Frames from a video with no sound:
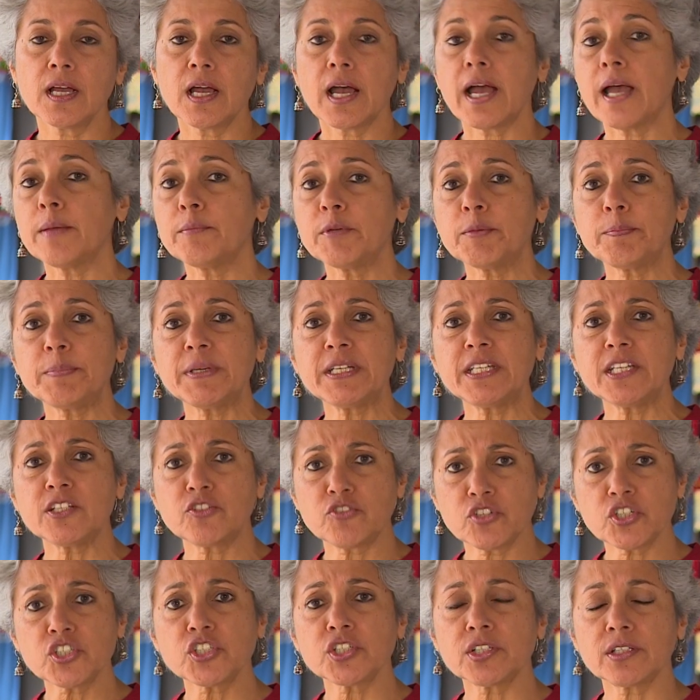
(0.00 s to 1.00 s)
I'm a
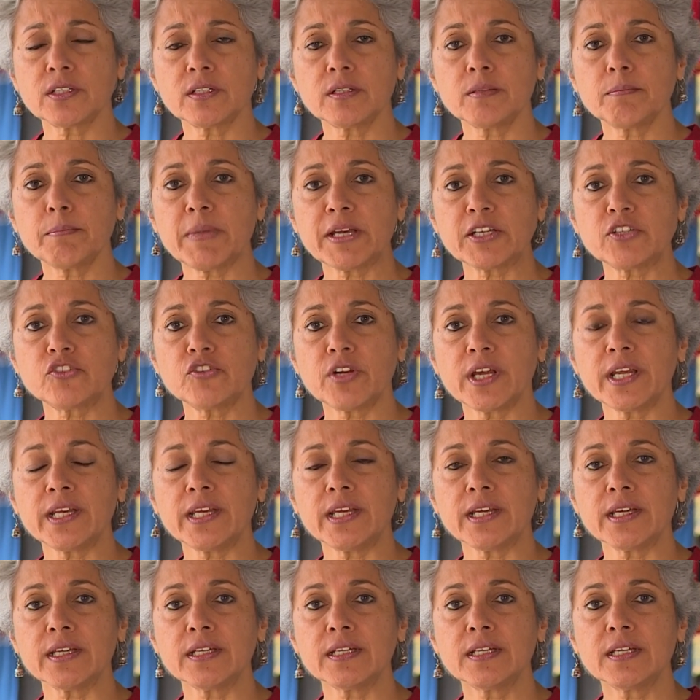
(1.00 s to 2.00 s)
pediatrician by
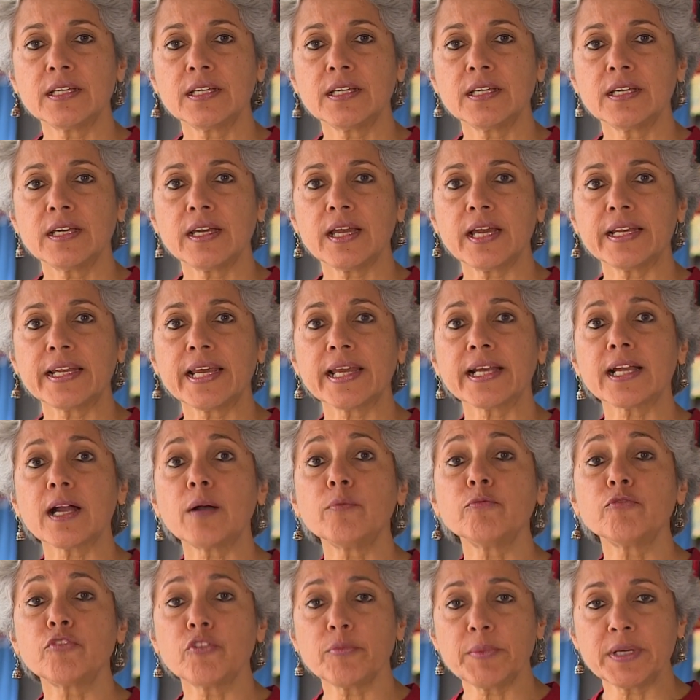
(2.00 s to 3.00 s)
training, and I
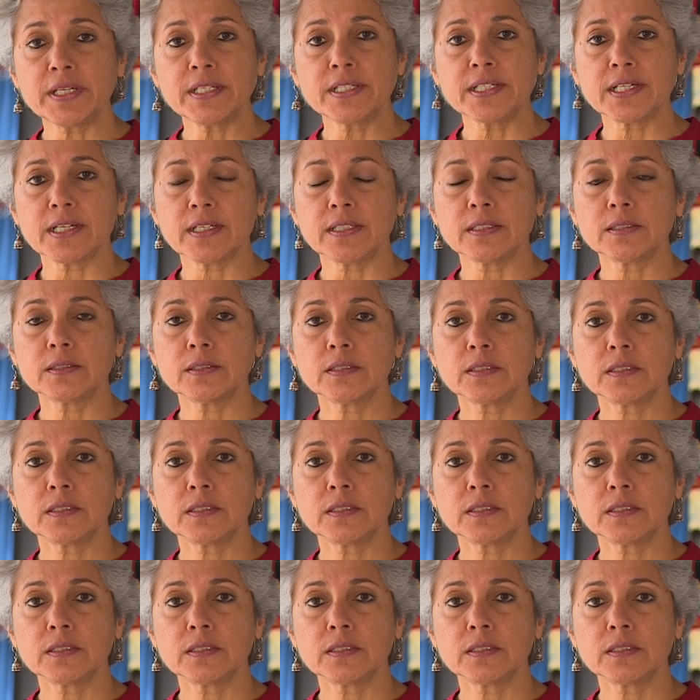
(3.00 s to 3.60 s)
come from India,